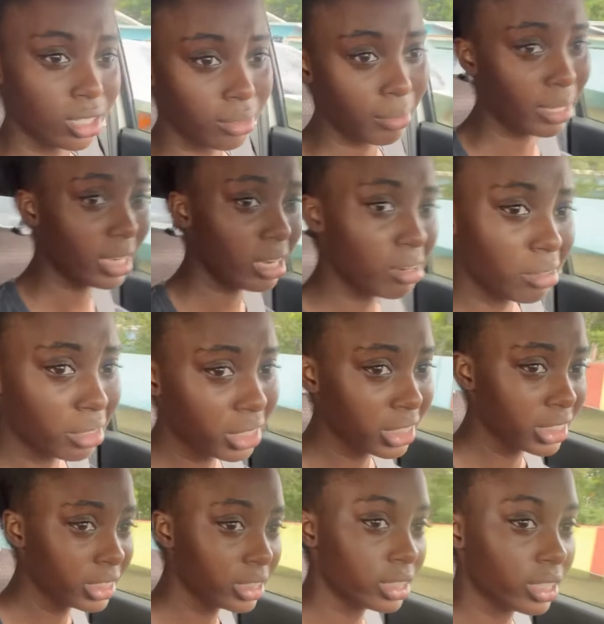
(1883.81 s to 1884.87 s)
Want to load
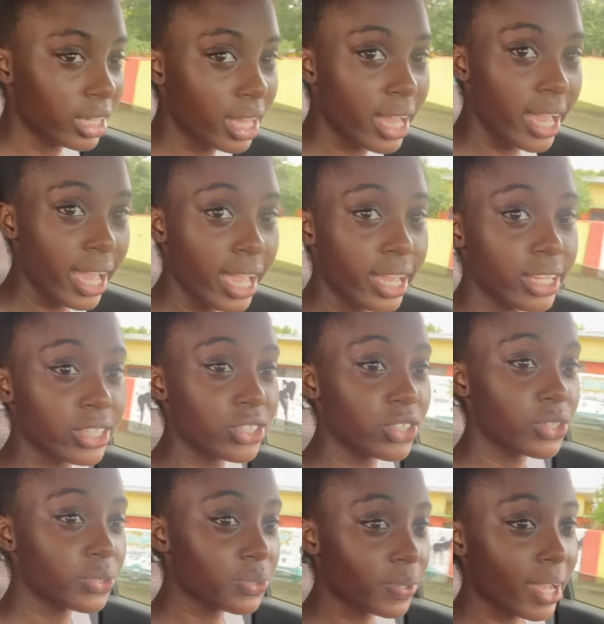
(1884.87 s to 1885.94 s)
you? Yeah, show
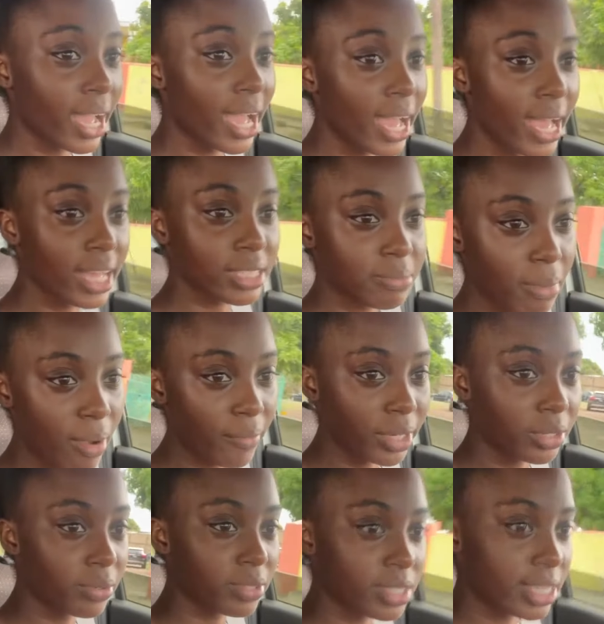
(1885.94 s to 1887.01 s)
you guys. My
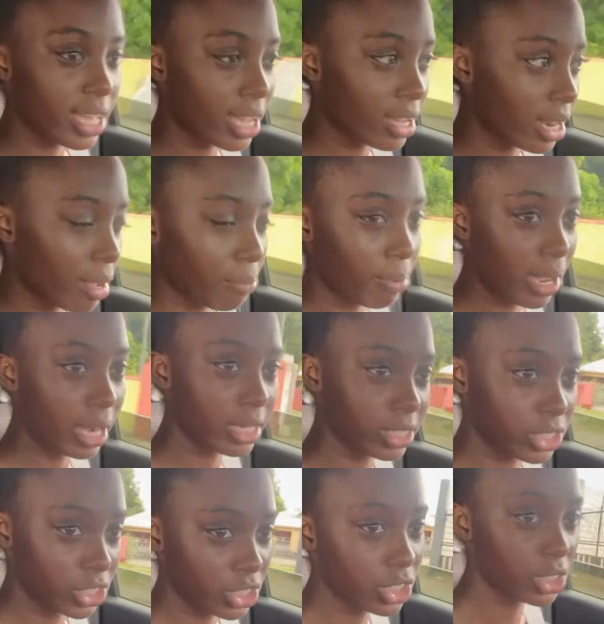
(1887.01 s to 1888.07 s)
window's down. I probably
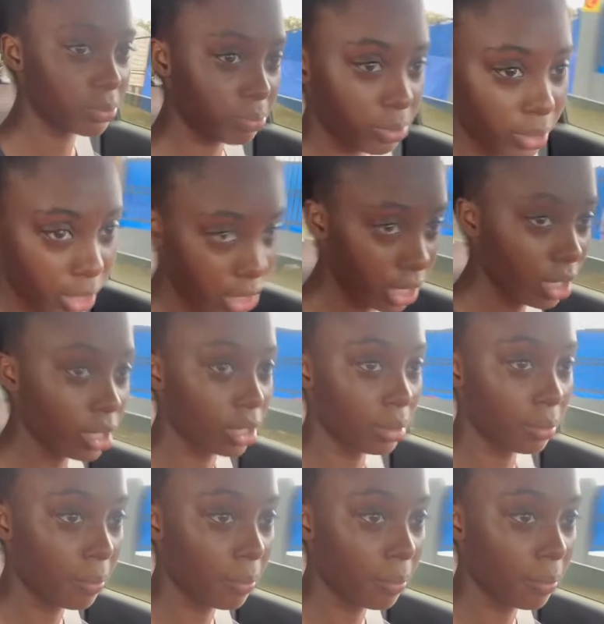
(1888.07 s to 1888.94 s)
should put it up.